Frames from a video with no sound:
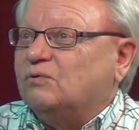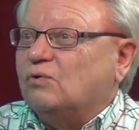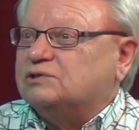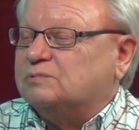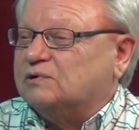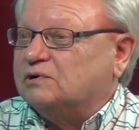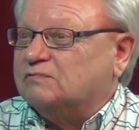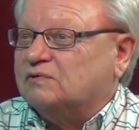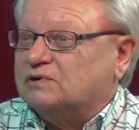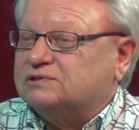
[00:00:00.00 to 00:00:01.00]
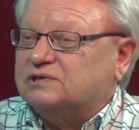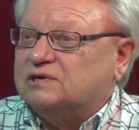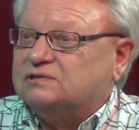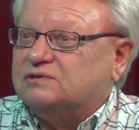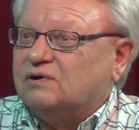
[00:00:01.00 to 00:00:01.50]
Washburn
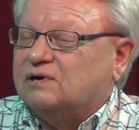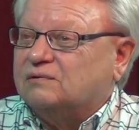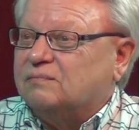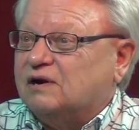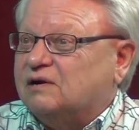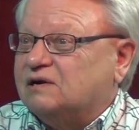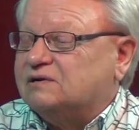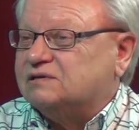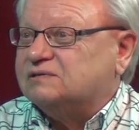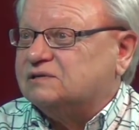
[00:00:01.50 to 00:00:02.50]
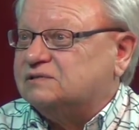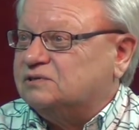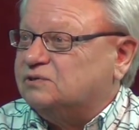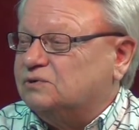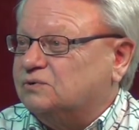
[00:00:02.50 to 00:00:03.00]
University starting about
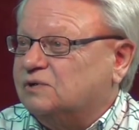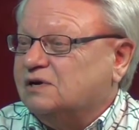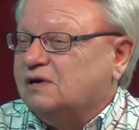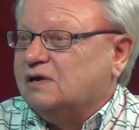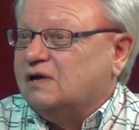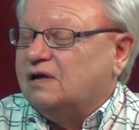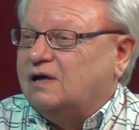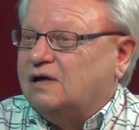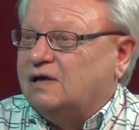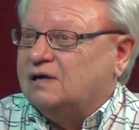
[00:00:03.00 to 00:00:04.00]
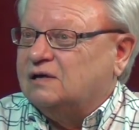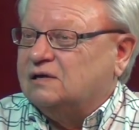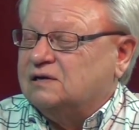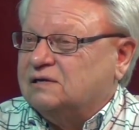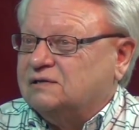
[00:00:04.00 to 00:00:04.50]
1962,
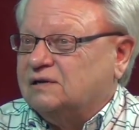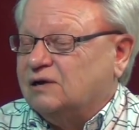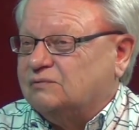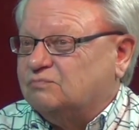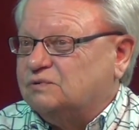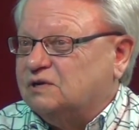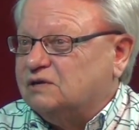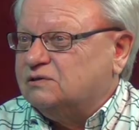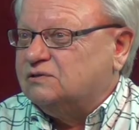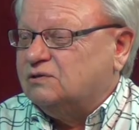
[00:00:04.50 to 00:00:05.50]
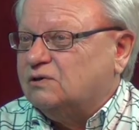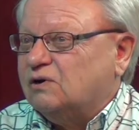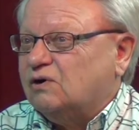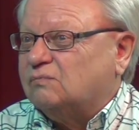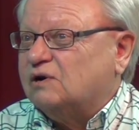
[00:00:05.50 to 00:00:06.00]
and I didn't turn an
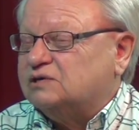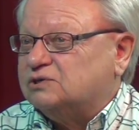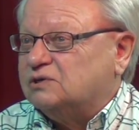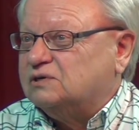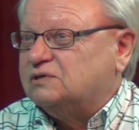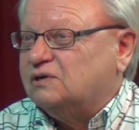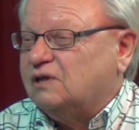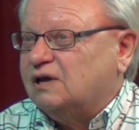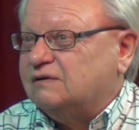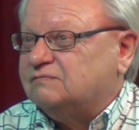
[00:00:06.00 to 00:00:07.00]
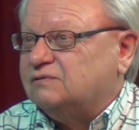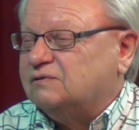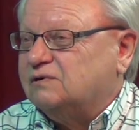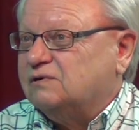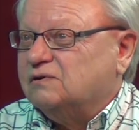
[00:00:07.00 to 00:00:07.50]
art major until
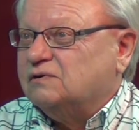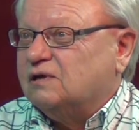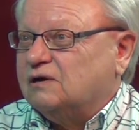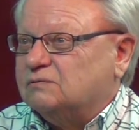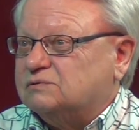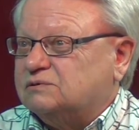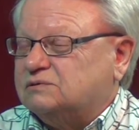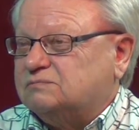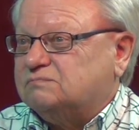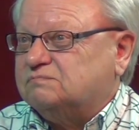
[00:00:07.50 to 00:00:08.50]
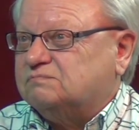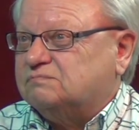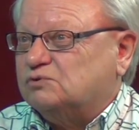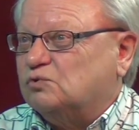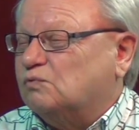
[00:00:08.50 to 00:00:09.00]
after I was
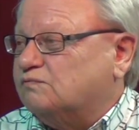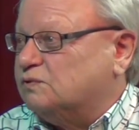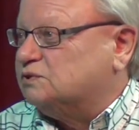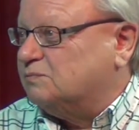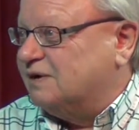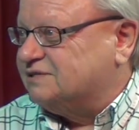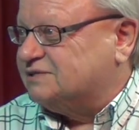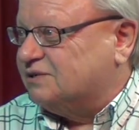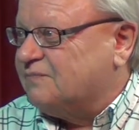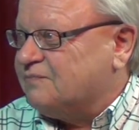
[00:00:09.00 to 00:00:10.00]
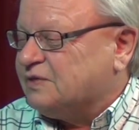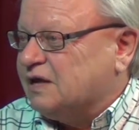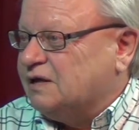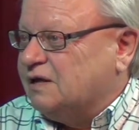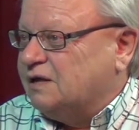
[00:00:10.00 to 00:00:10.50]
through first semester.
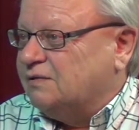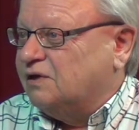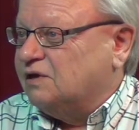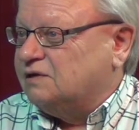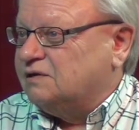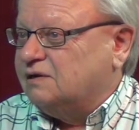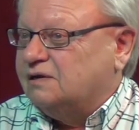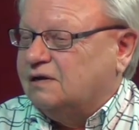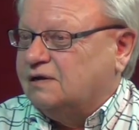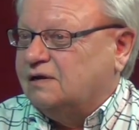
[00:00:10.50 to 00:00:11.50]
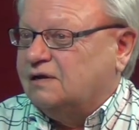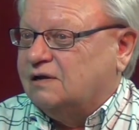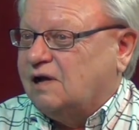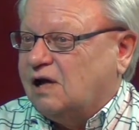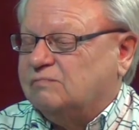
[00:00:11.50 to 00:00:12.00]
Mm-hmm. Then
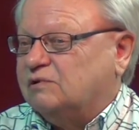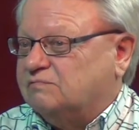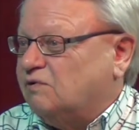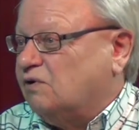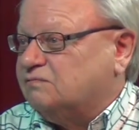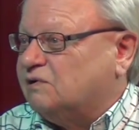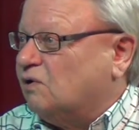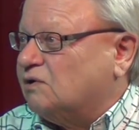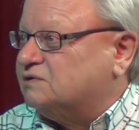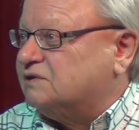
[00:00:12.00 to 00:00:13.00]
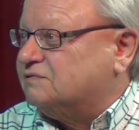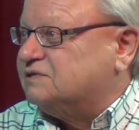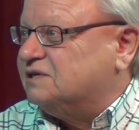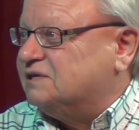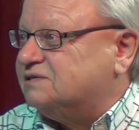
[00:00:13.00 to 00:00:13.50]
I've been involved in arts ever
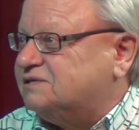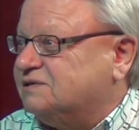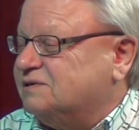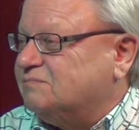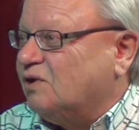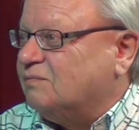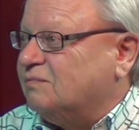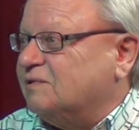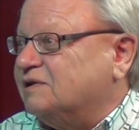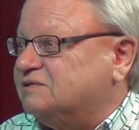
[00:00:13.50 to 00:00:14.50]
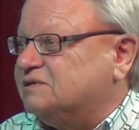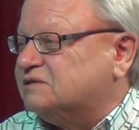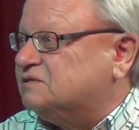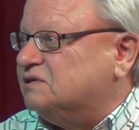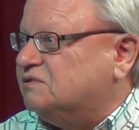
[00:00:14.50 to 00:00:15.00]
since, probably
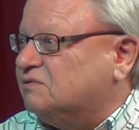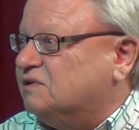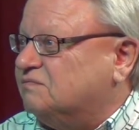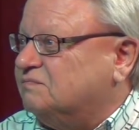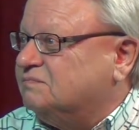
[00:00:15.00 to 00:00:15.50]
63.